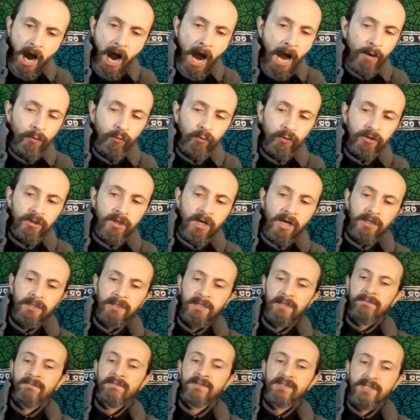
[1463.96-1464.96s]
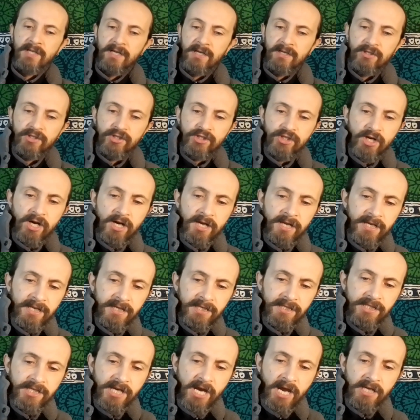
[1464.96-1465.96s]
I would not give a second
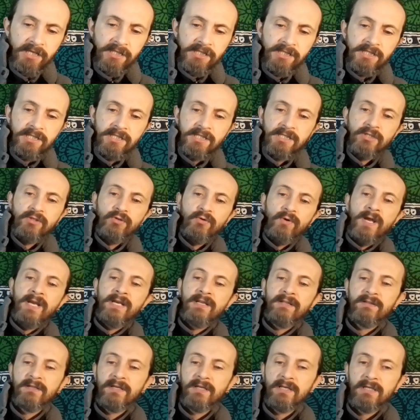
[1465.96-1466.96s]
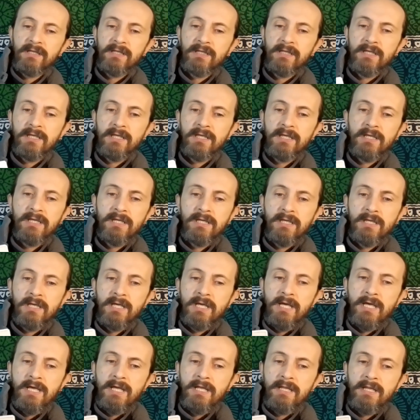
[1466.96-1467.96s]
ch- chance to anything
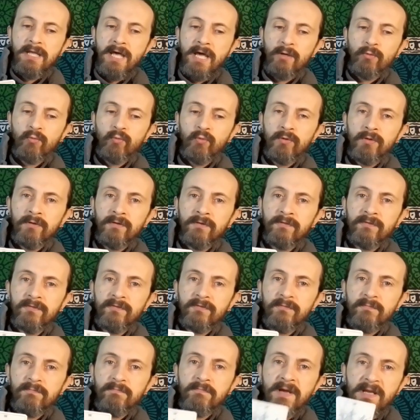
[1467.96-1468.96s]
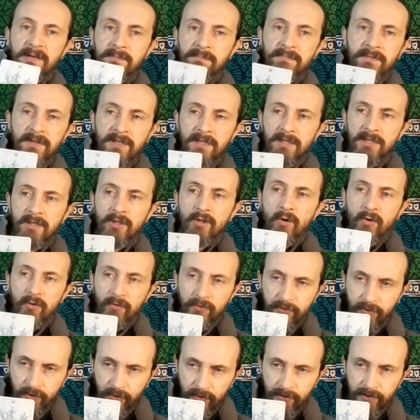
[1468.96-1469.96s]
that would have made me
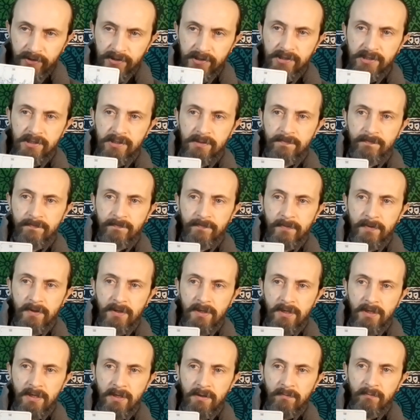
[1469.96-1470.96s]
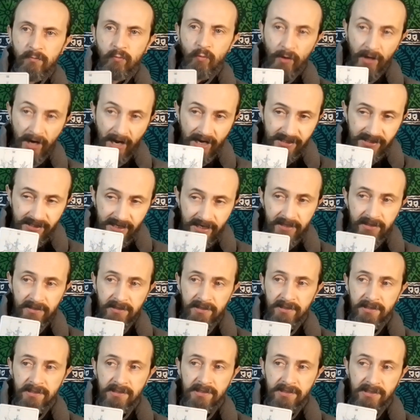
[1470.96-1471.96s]
go through this. When I say
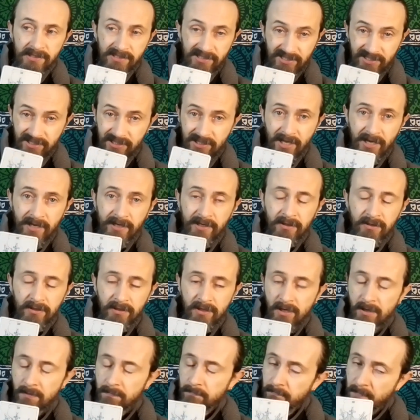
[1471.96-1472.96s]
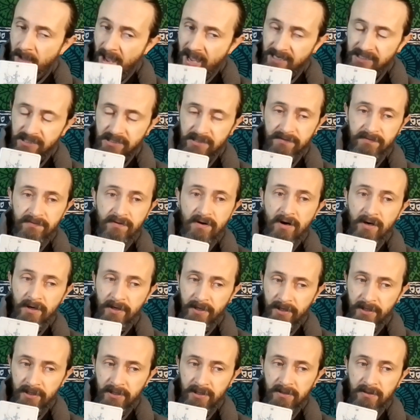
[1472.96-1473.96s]
this, this is like massive
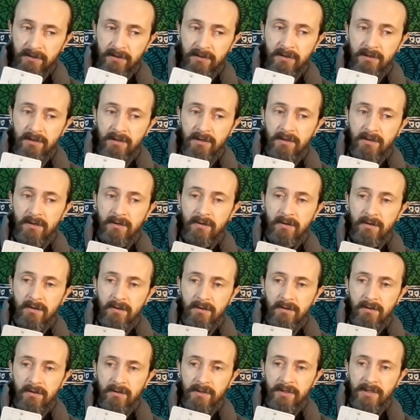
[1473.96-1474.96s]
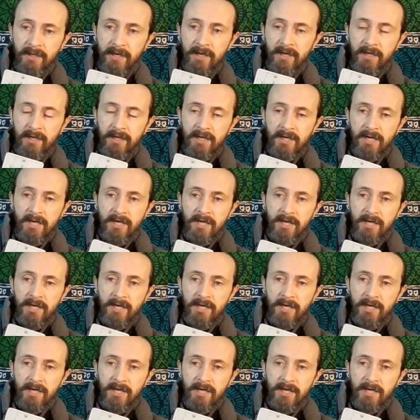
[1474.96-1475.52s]
heartache, okay?